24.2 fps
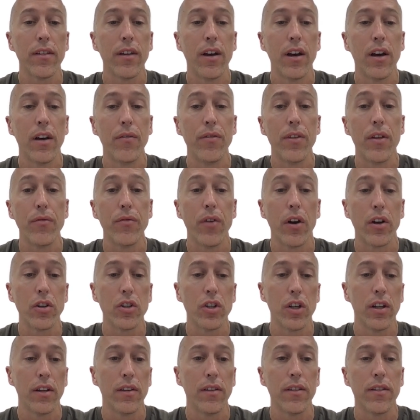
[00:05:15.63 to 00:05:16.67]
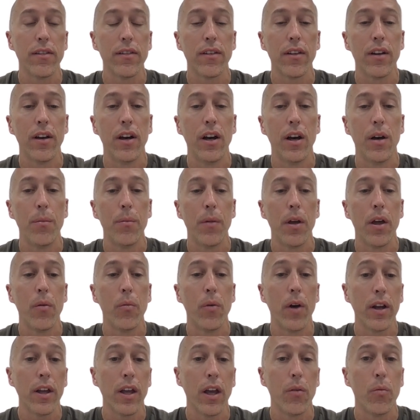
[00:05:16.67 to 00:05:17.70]
of the functions,
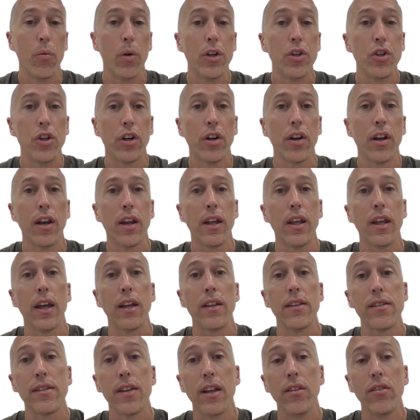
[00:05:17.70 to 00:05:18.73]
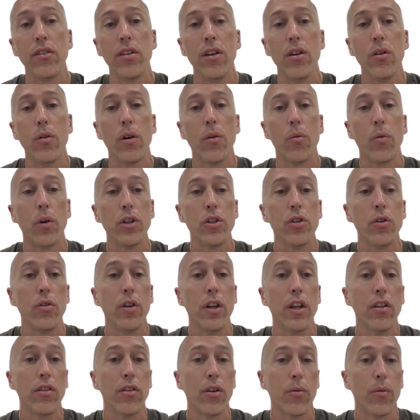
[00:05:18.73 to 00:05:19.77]
and again, what you're going to get sent to you and what you
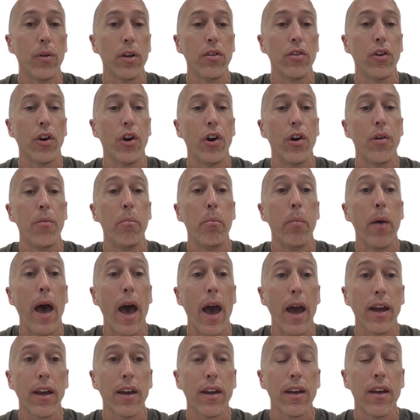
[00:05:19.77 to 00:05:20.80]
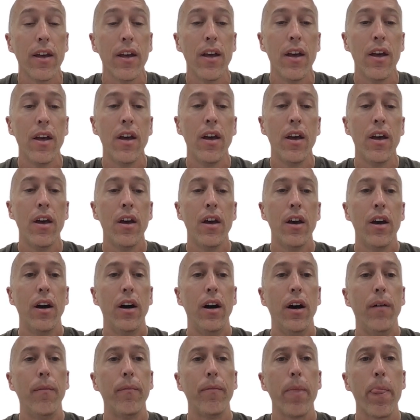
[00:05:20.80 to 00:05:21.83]
need to return back.
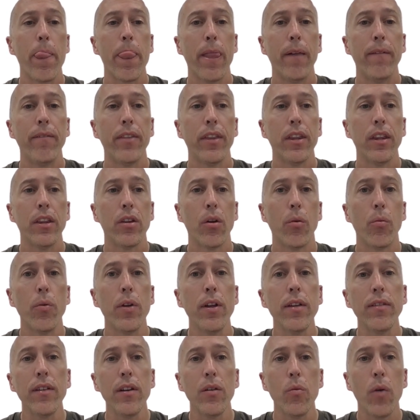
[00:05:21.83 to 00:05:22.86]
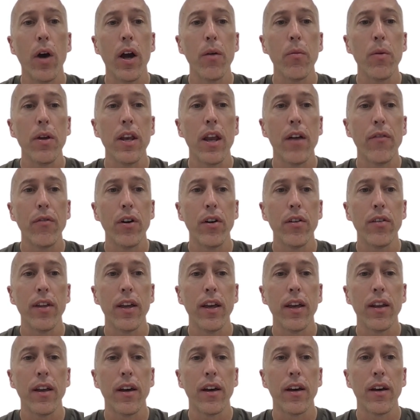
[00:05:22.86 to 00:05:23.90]
The reason why we never
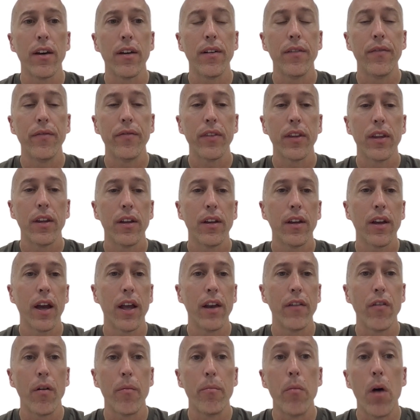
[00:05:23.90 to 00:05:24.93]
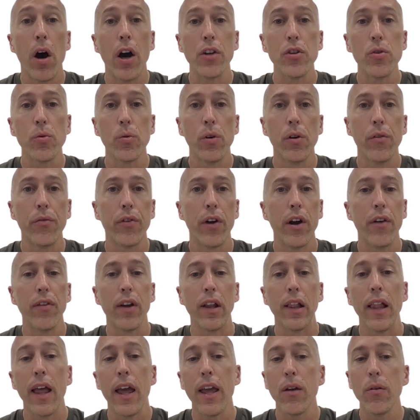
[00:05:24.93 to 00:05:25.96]
did a kind of a module for every
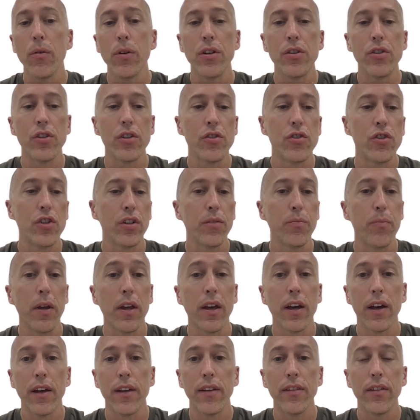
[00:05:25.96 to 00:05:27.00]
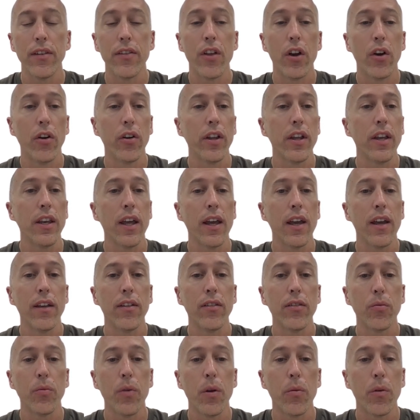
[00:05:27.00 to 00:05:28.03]
language is just because in the early
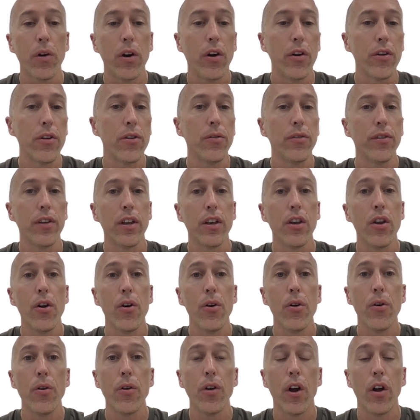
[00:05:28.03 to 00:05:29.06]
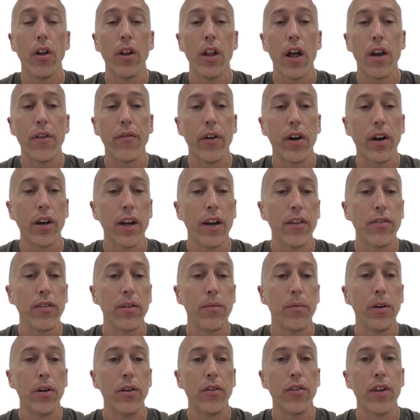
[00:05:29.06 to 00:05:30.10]
days we were all using Node. A lot of our
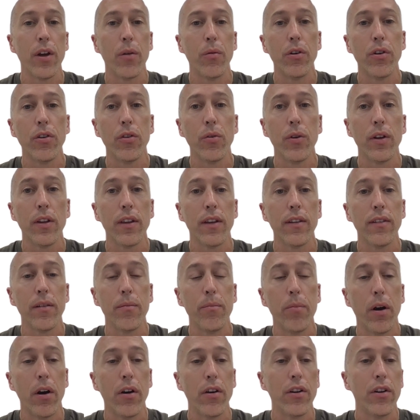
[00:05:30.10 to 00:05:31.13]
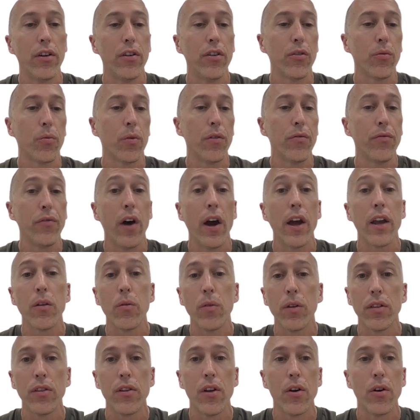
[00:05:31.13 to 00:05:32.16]
customers that were doing this and partners were fine
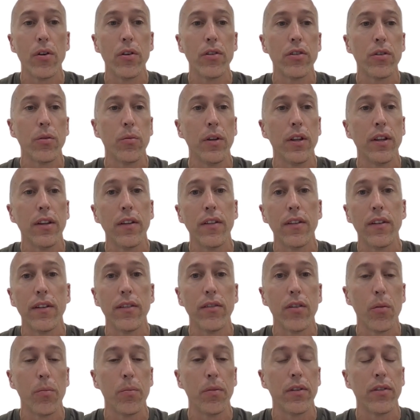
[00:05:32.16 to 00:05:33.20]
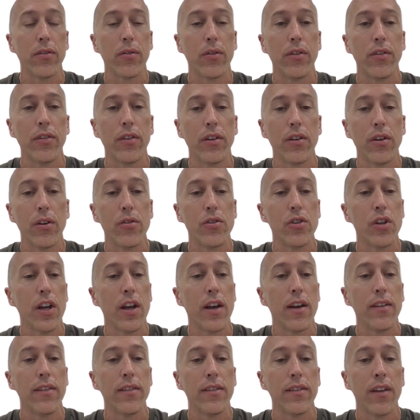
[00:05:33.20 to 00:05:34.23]
with Node, so we did this open source in
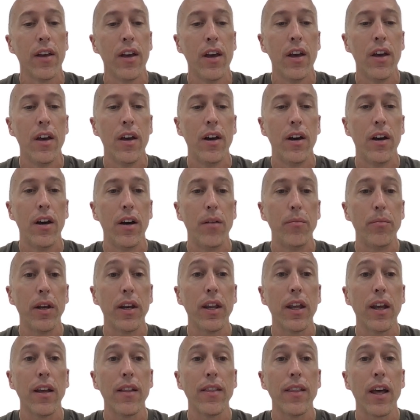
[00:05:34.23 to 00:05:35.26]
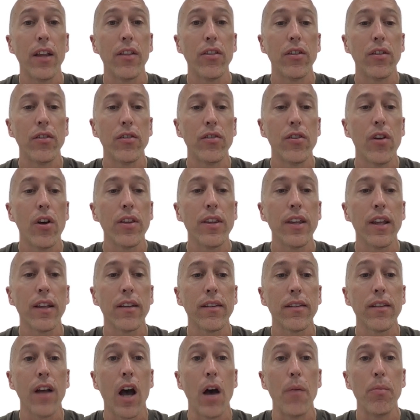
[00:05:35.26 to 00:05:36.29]
Node.js. But again, there's nothing
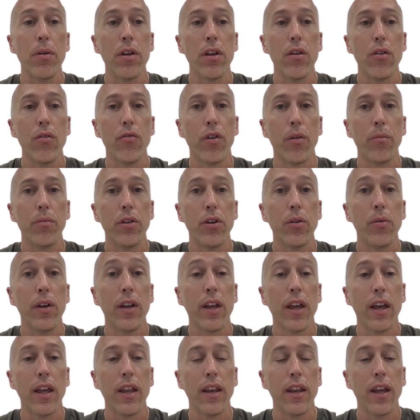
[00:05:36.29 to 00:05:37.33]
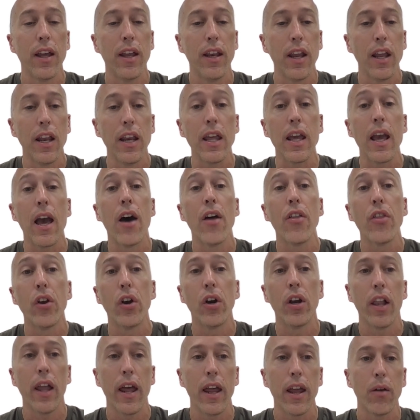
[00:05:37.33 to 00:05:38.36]
stopping you from doing it in any
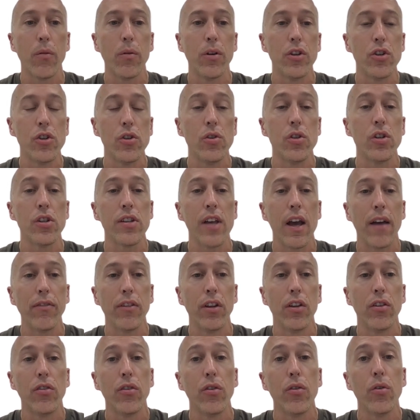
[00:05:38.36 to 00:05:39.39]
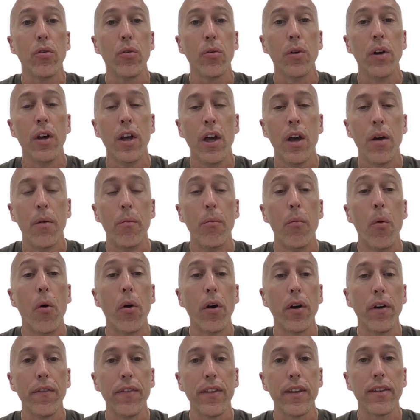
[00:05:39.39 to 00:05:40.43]
other language. You just have to do
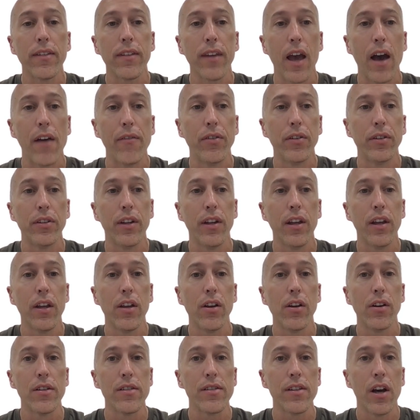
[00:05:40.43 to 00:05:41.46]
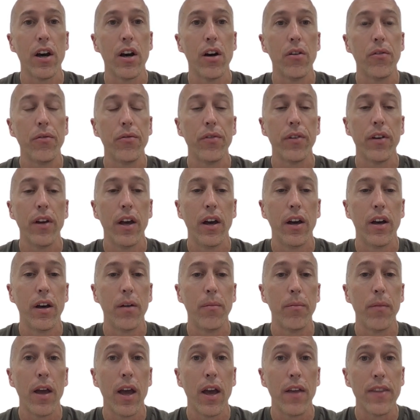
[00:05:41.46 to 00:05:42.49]
more of the scaffolding yourself.
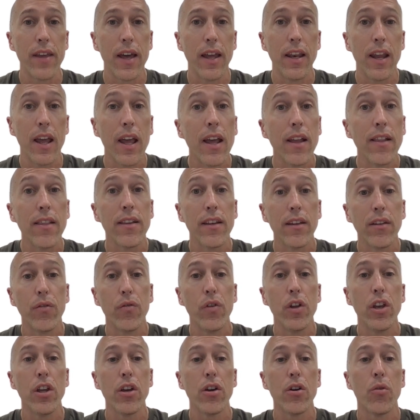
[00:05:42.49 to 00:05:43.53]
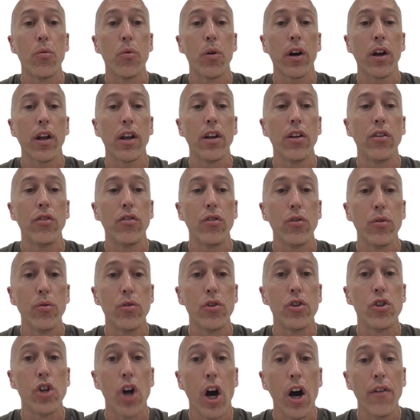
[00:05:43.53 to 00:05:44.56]
And then in this video, we're going to do
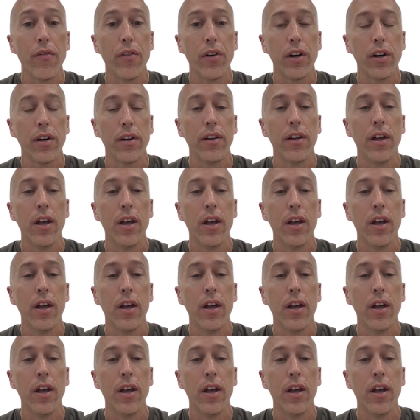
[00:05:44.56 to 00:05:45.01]
Java